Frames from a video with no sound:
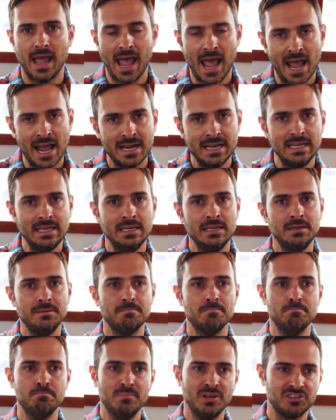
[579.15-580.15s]
Any
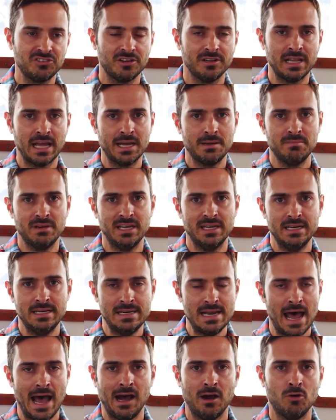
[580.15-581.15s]
misalignment
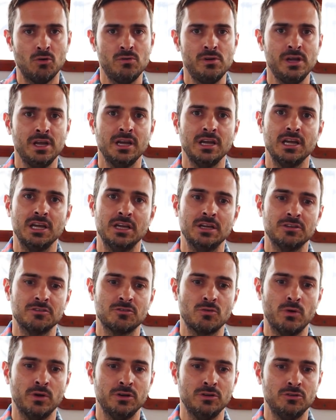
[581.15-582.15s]
now is
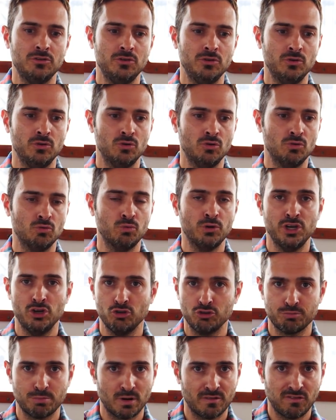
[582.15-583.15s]
going to
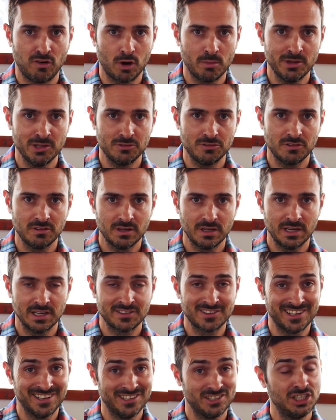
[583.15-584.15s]
reduce performance.
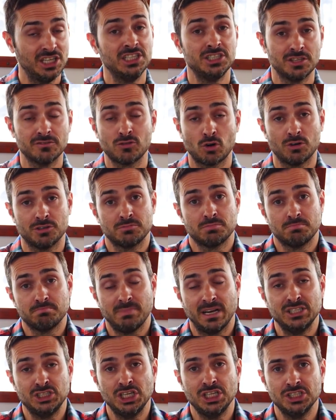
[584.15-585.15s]
It's going to change, of course,
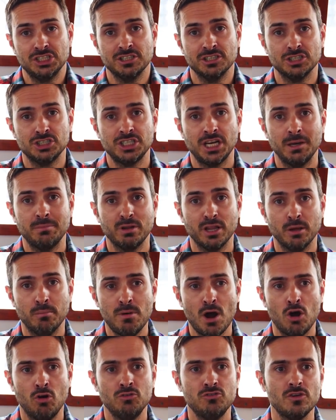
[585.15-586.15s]
by changing the shape of the
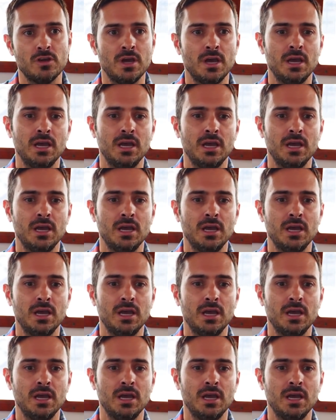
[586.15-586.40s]
boat.